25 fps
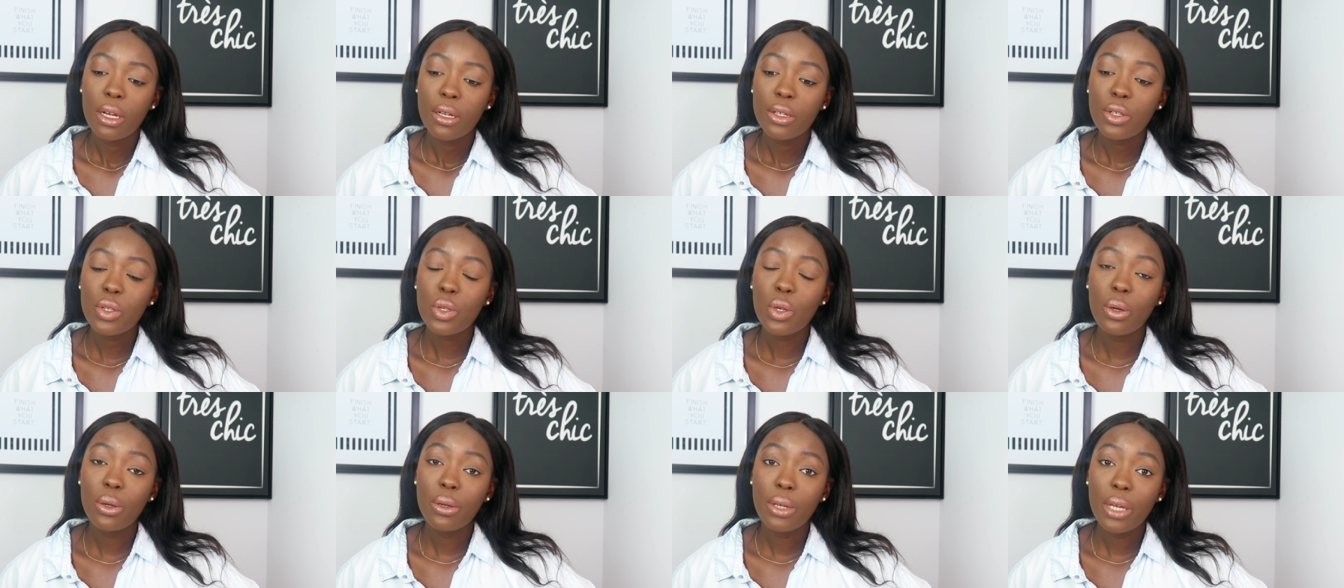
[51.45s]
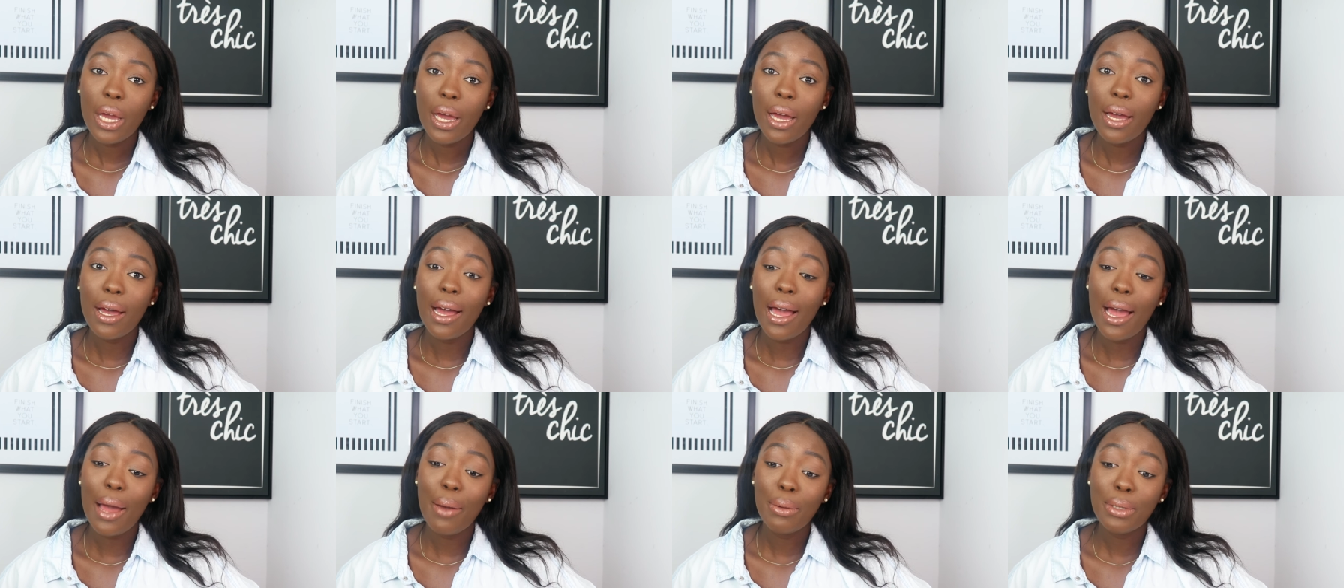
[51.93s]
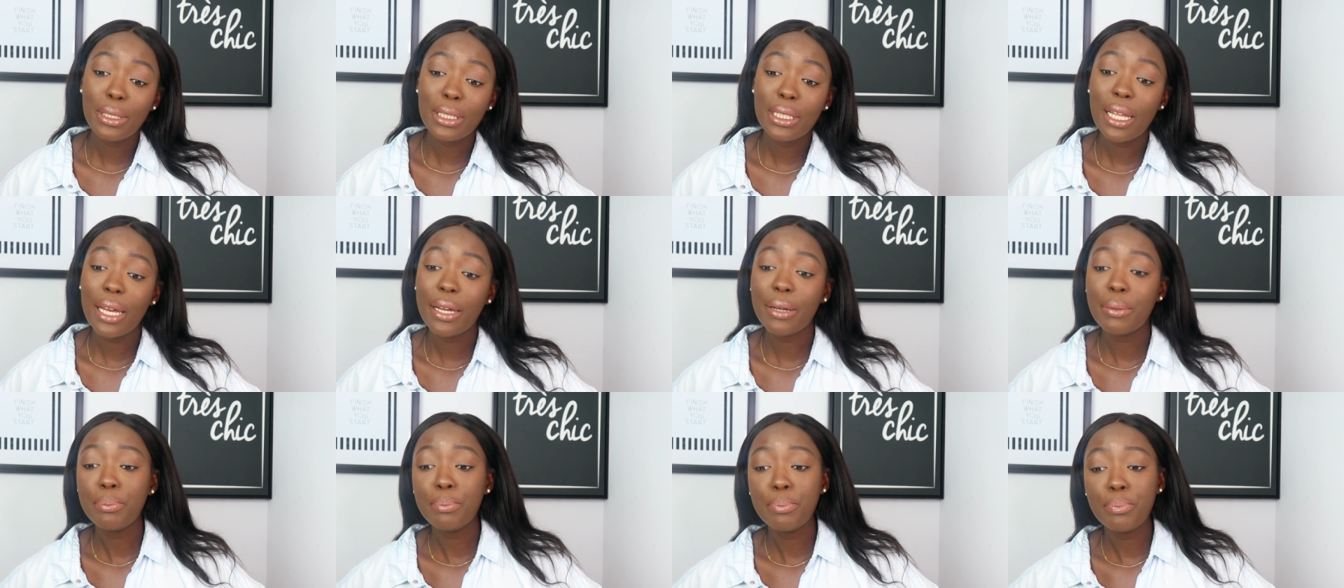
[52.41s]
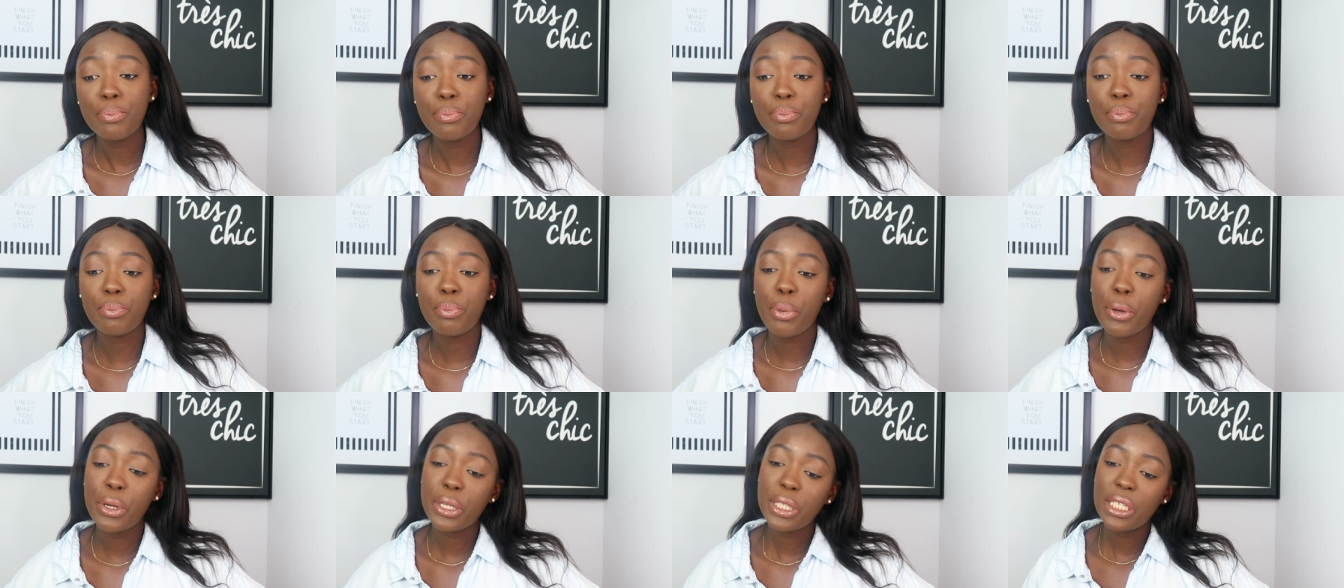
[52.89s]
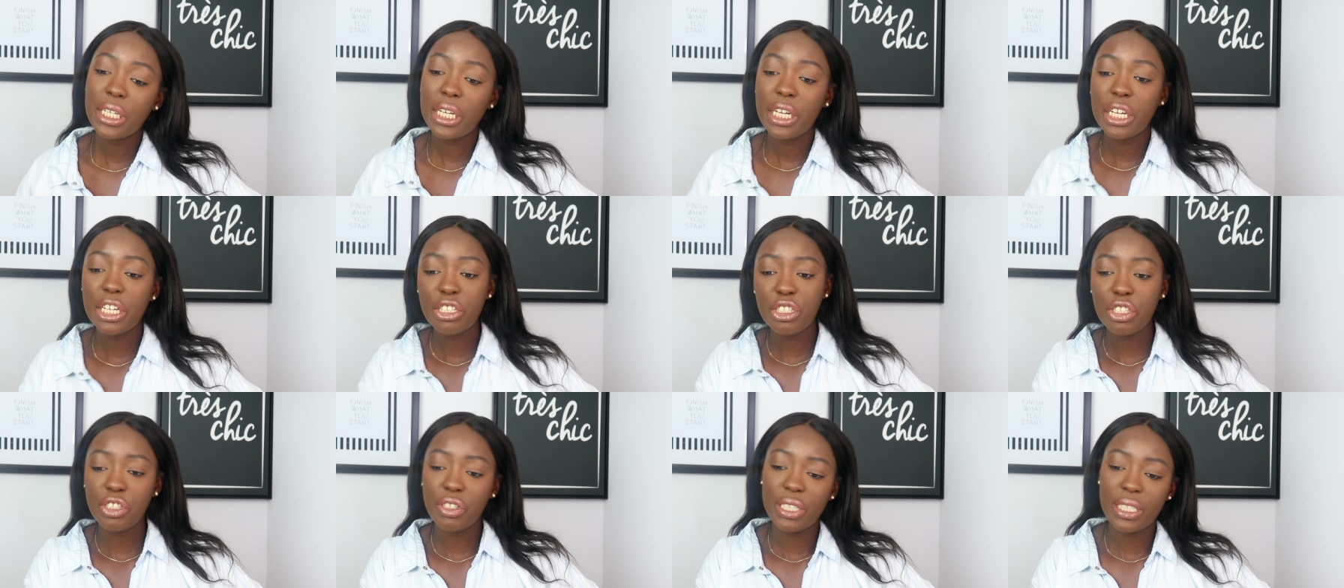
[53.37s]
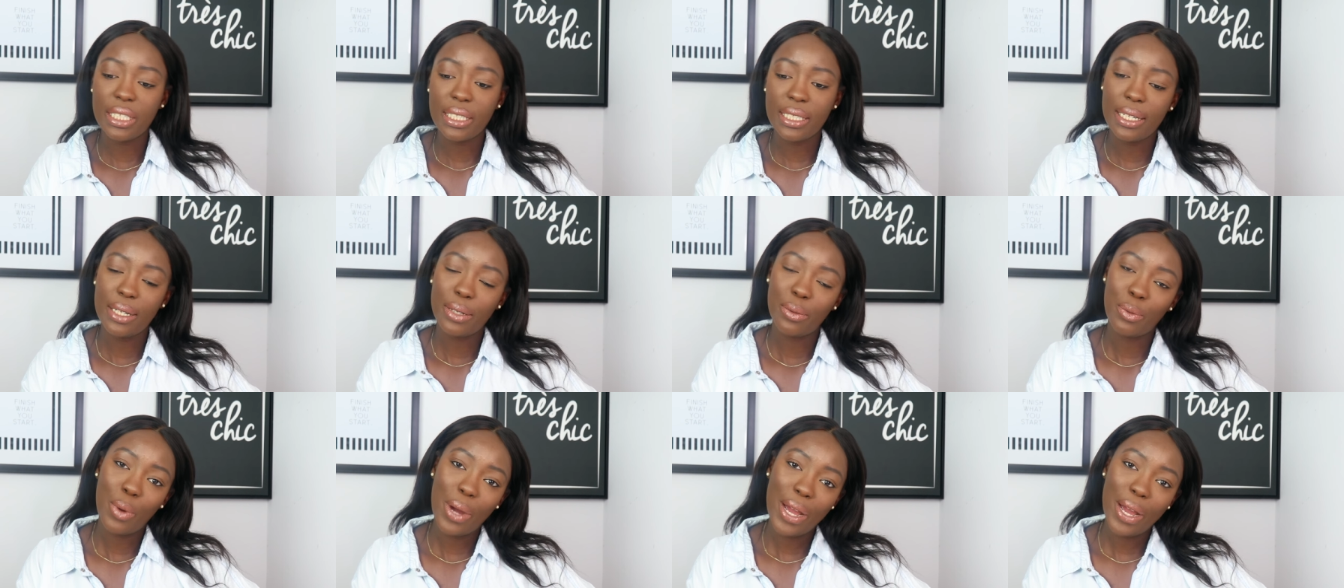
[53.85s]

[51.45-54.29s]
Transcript: So yeah, I was like, pretty interesting.